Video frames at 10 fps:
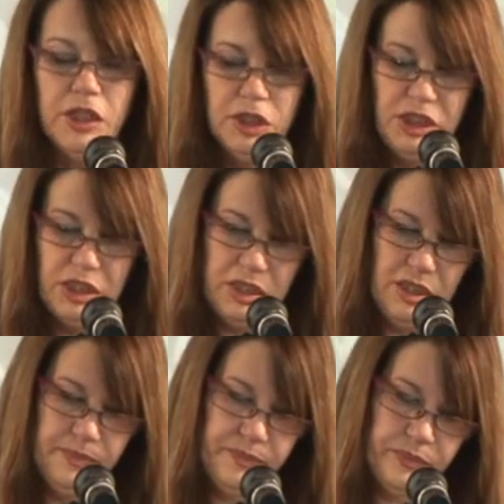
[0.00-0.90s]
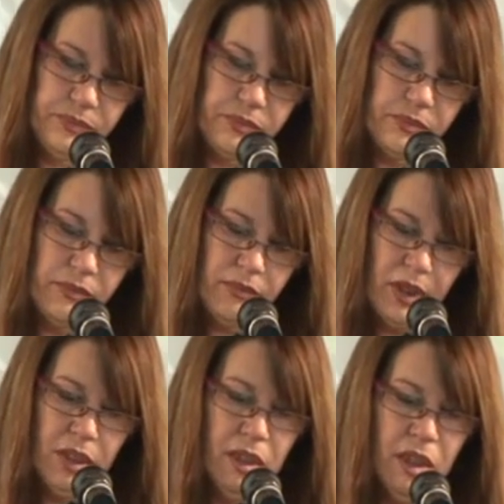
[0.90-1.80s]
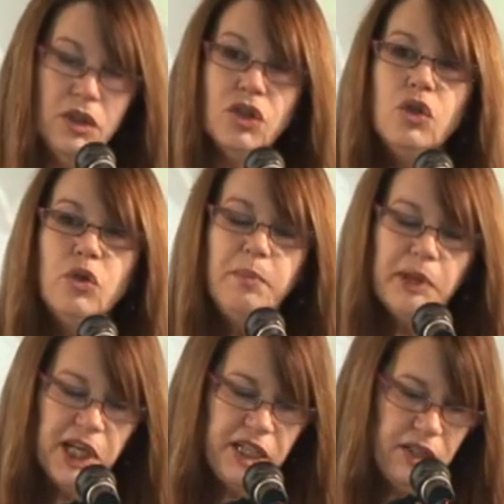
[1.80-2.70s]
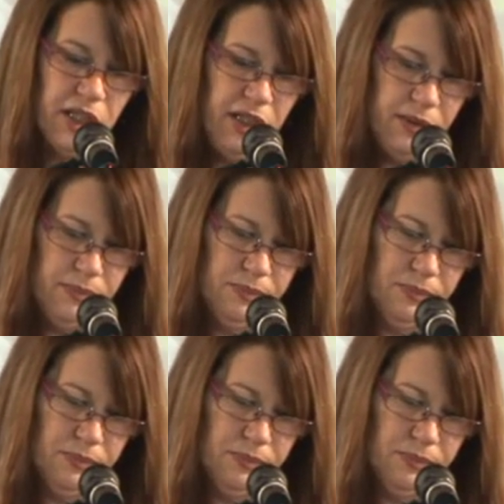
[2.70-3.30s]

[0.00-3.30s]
coast. It's called Blakeney.